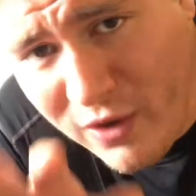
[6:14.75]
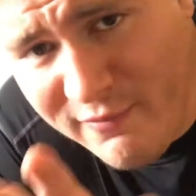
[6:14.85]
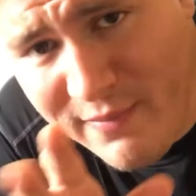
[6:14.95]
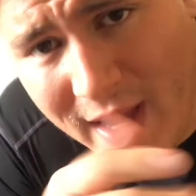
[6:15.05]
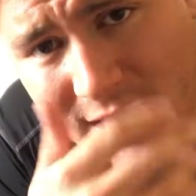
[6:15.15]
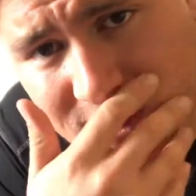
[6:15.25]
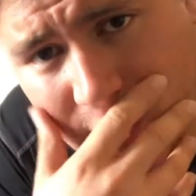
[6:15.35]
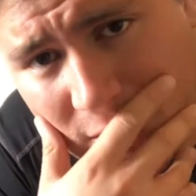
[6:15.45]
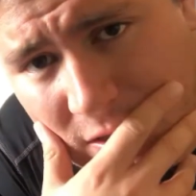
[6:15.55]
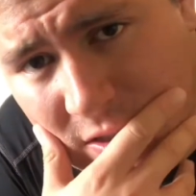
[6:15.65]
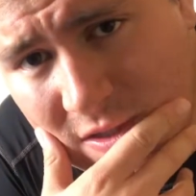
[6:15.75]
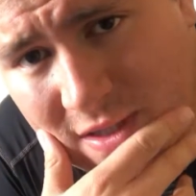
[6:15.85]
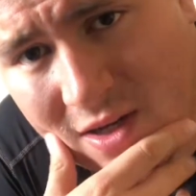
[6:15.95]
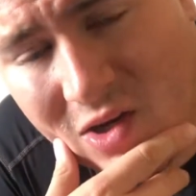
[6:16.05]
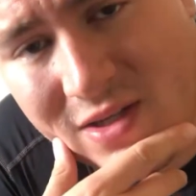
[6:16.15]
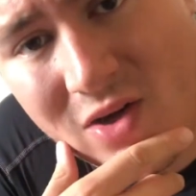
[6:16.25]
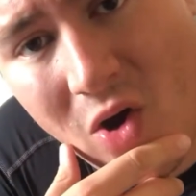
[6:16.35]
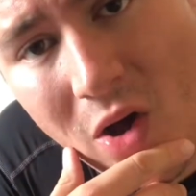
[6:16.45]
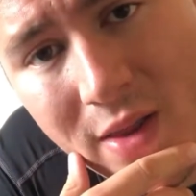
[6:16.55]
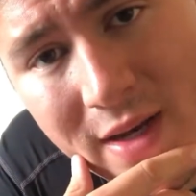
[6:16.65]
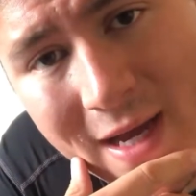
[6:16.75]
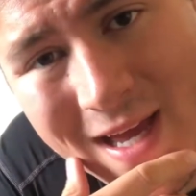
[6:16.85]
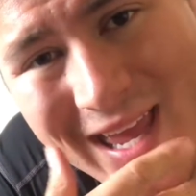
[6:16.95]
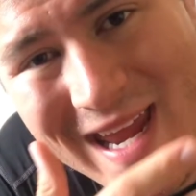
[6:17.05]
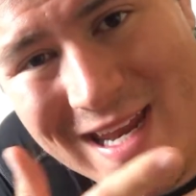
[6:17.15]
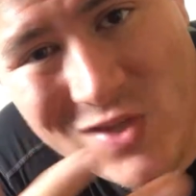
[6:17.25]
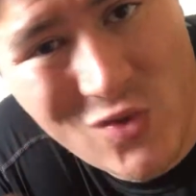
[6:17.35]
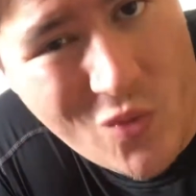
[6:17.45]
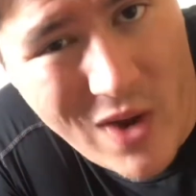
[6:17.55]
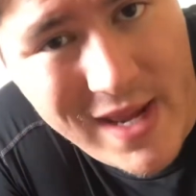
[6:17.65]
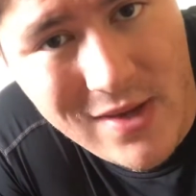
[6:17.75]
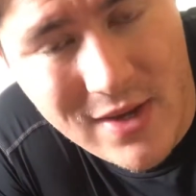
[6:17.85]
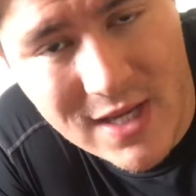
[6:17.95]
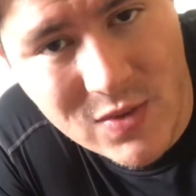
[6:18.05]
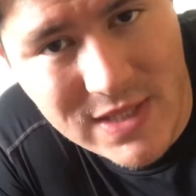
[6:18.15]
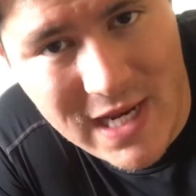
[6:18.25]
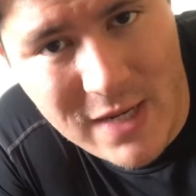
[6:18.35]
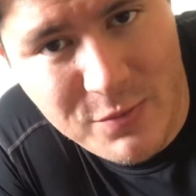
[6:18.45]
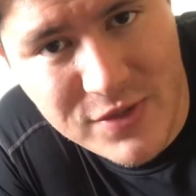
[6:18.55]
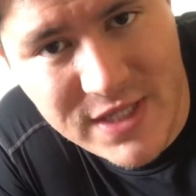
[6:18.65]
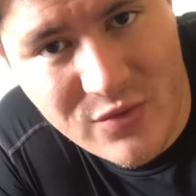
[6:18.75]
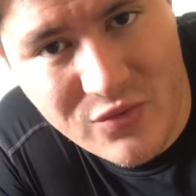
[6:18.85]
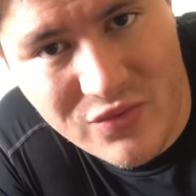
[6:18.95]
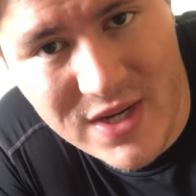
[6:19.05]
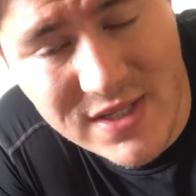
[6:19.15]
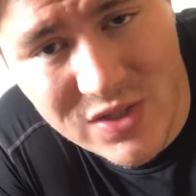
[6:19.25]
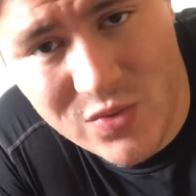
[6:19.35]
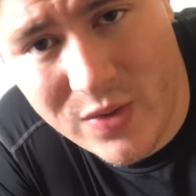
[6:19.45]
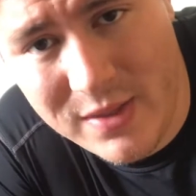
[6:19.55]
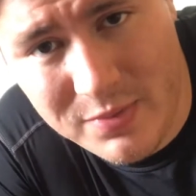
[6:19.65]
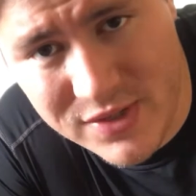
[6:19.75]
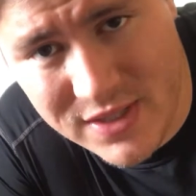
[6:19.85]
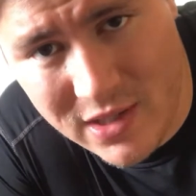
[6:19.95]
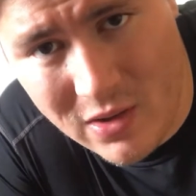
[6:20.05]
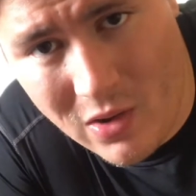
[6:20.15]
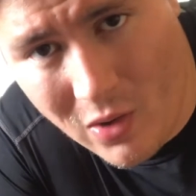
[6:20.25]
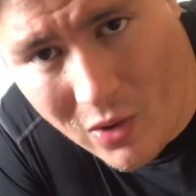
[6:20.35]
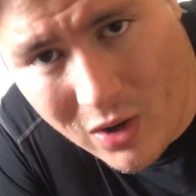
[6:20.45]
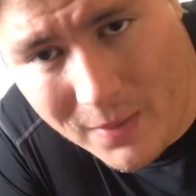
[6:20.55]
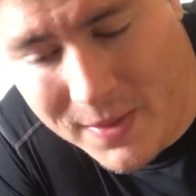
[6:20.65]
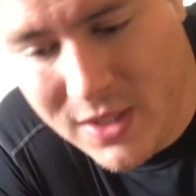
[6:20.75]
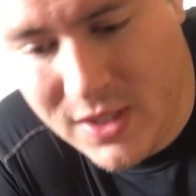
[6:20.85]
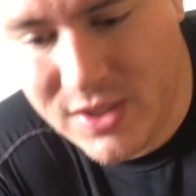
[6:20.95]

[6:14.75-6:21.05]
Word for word: One of my instructors used to call it 80-20. Uh, okay, so it's 80% wrist and 20% arm.